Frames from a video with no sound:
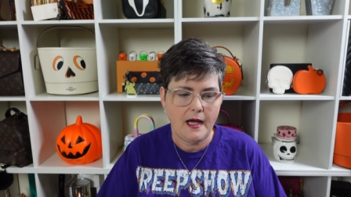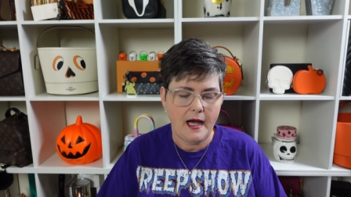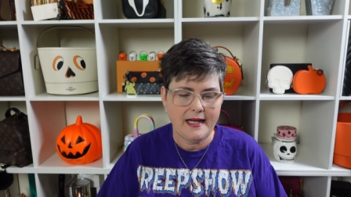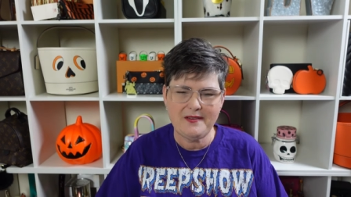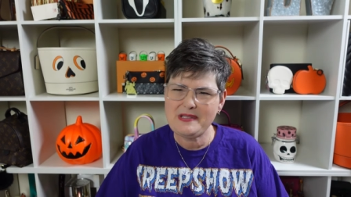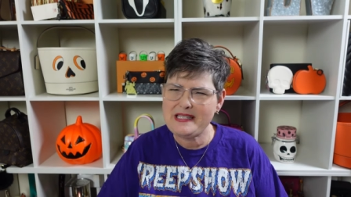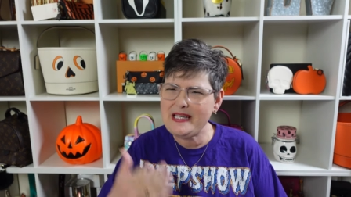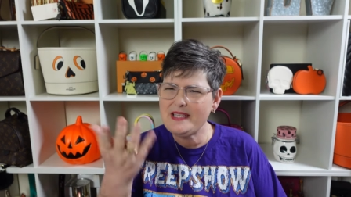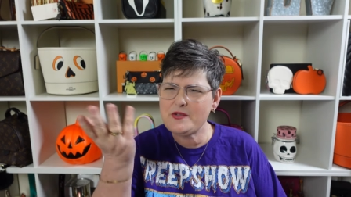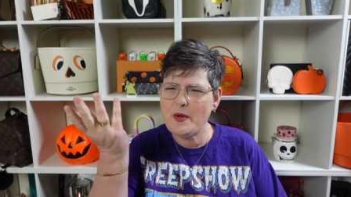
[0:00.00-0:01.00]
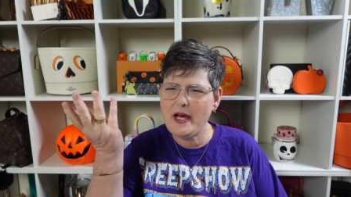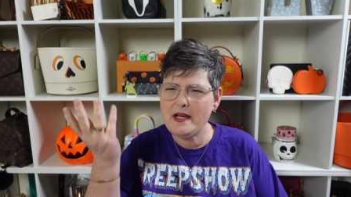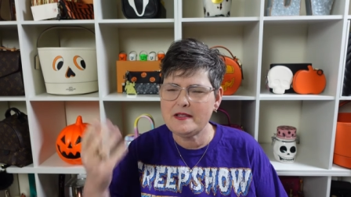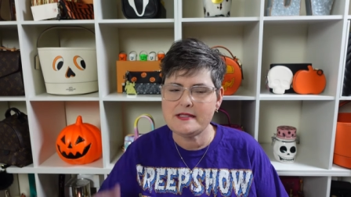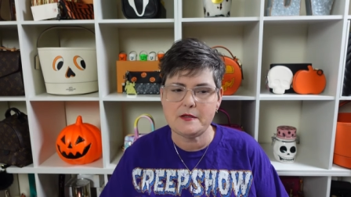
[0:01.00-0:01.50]
I don't see as
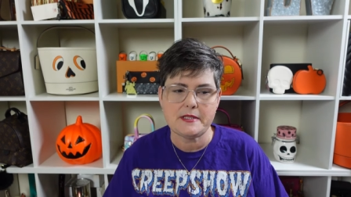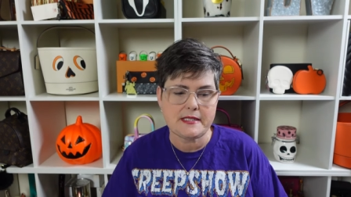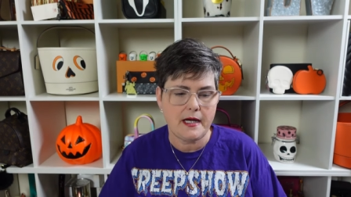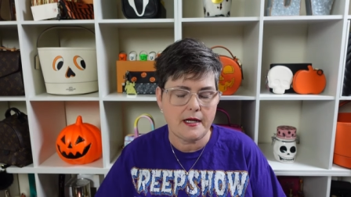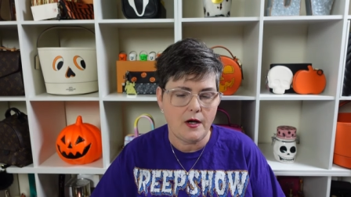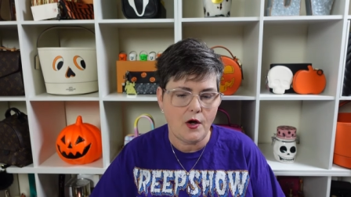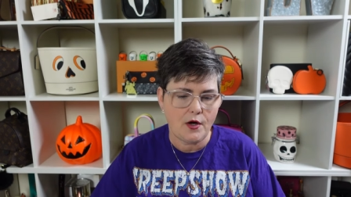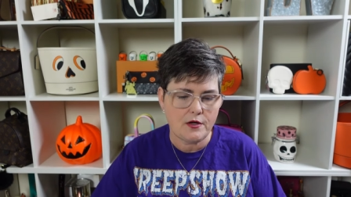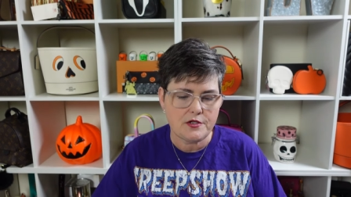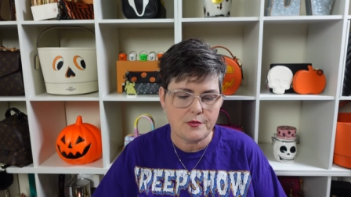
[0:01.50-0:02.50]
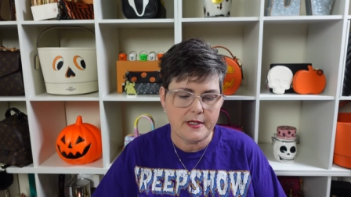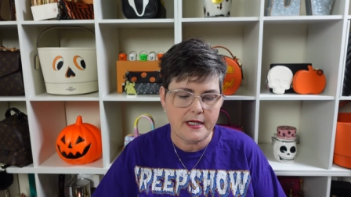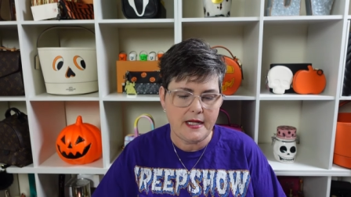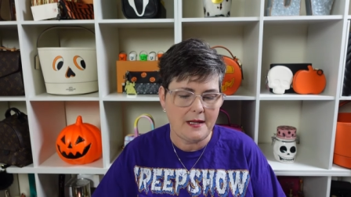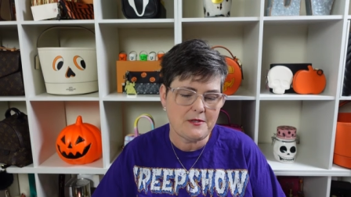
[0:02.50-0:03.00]
well, so it's kind of harder to
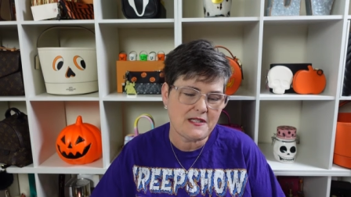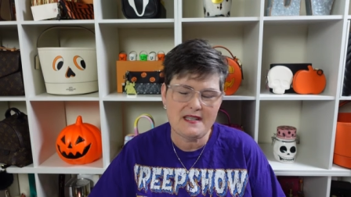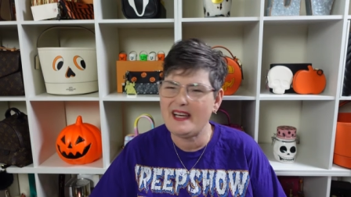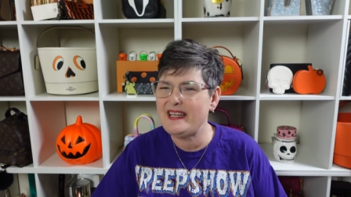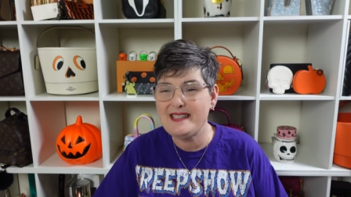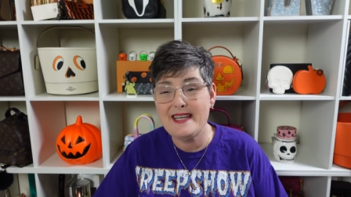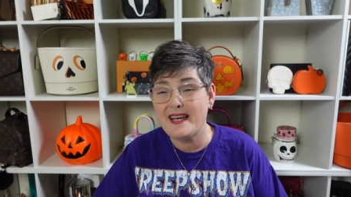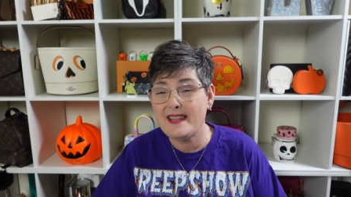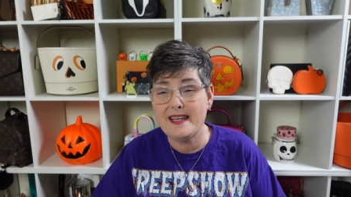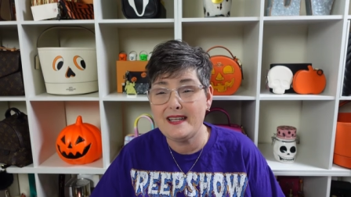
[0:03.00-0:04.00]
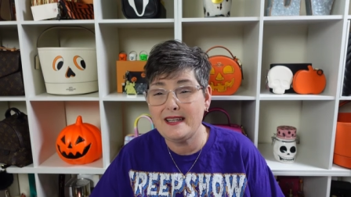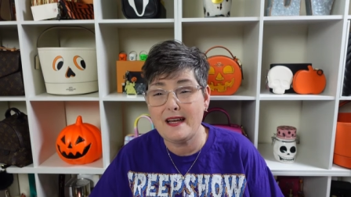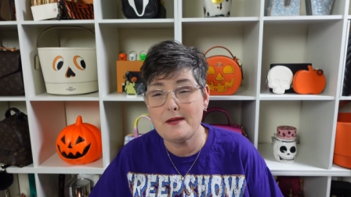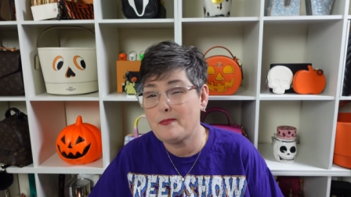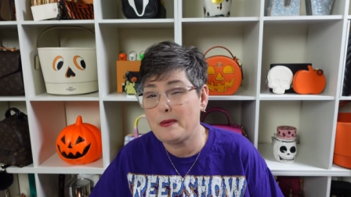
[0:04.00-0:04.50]
read. I'm just lazy, I think.
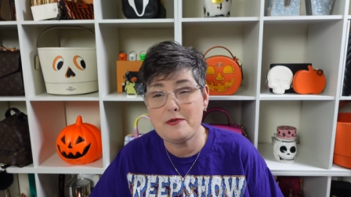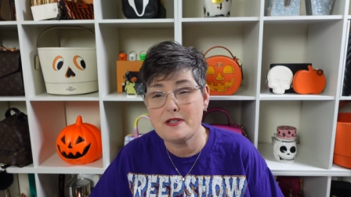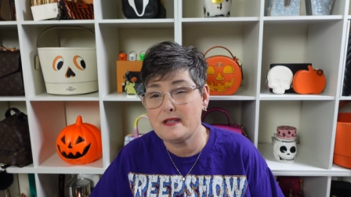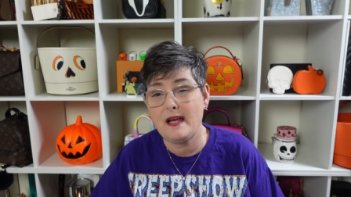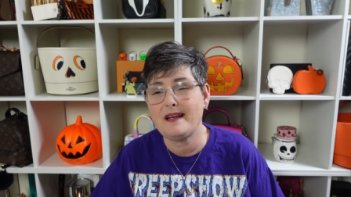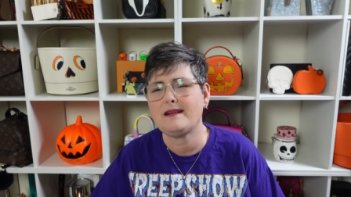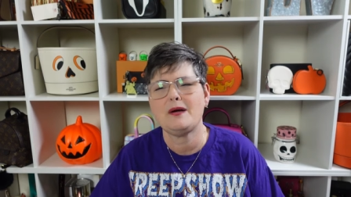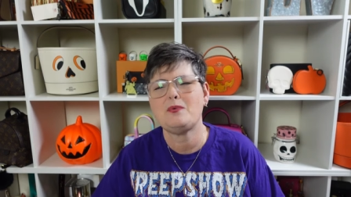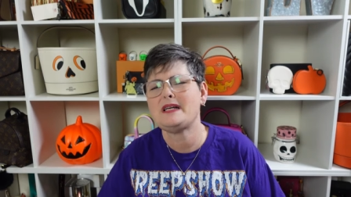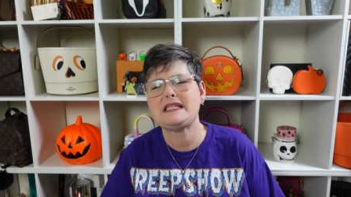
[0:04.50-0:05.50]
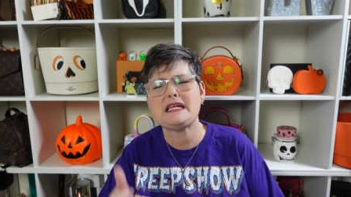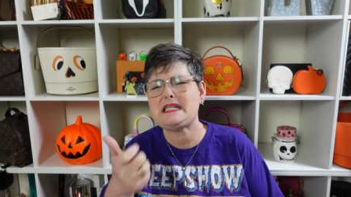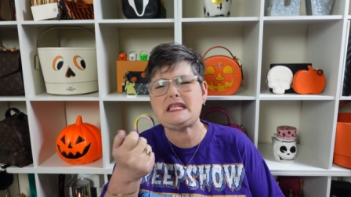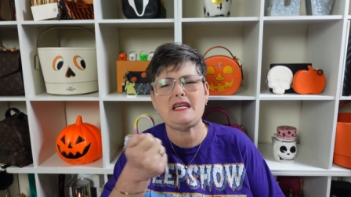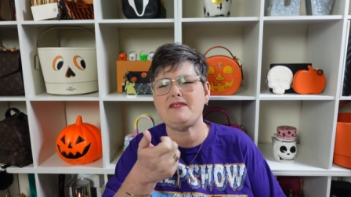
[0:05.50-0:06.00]
I'm just like, what's on
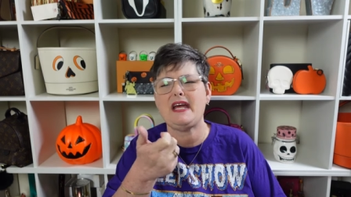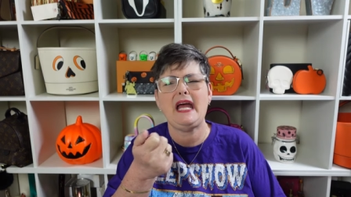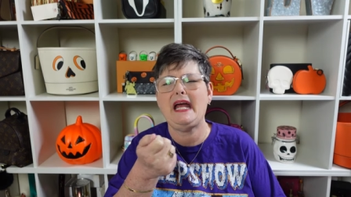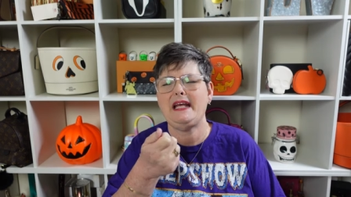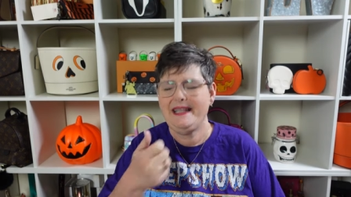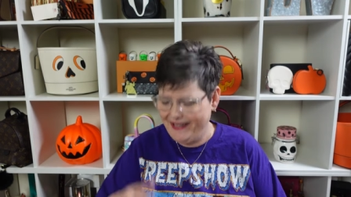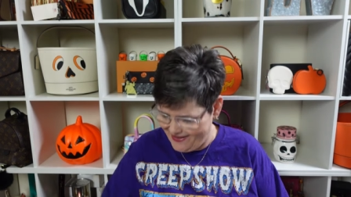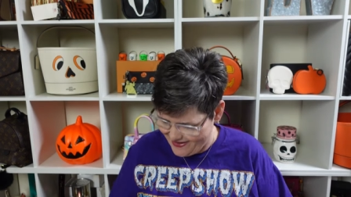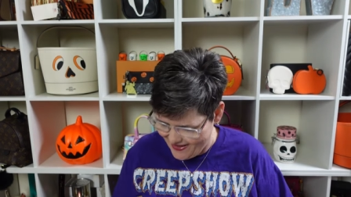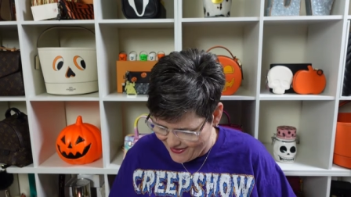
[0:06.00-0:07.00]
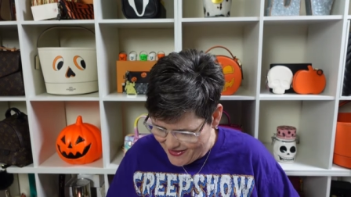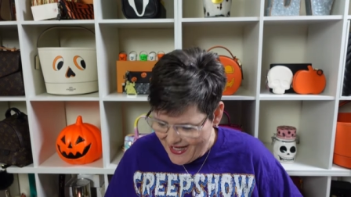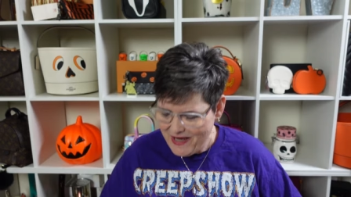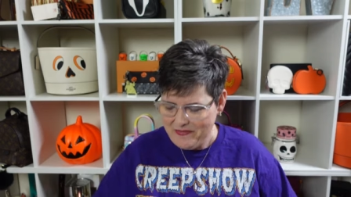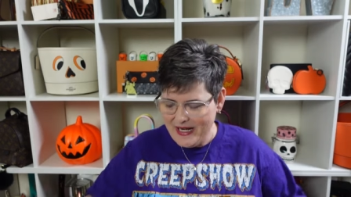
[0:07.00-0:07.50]
TV? You know.
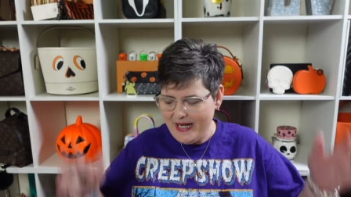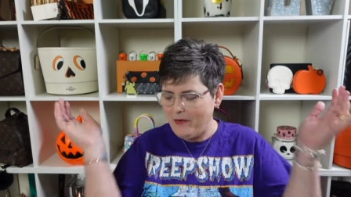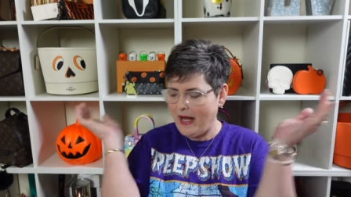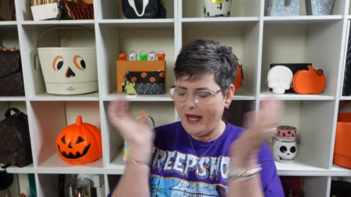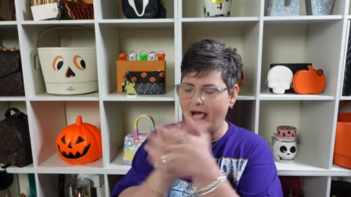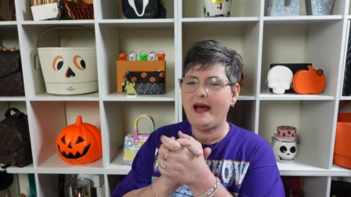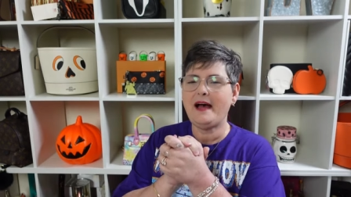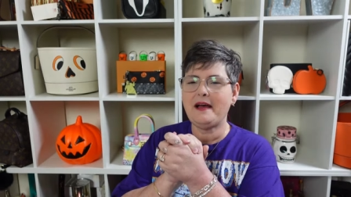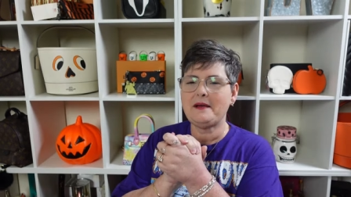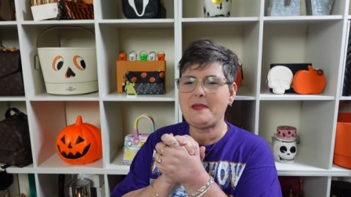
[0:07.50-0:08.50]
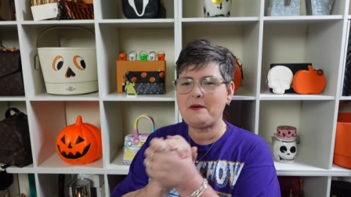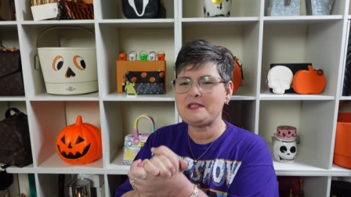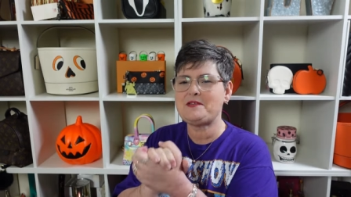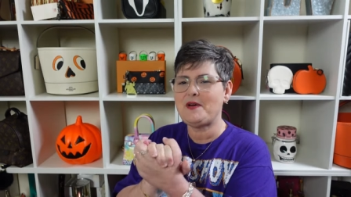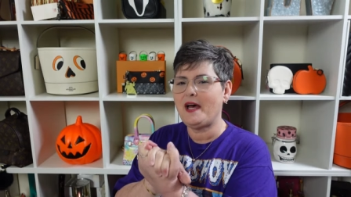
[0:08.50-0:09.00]
But anyway, that
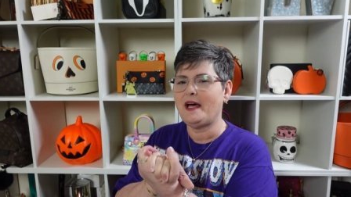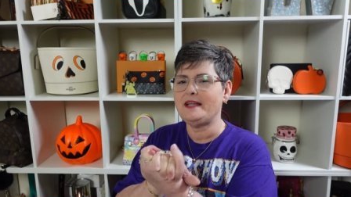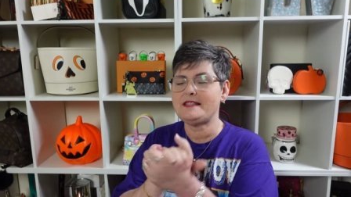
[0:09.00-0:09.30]
was fun.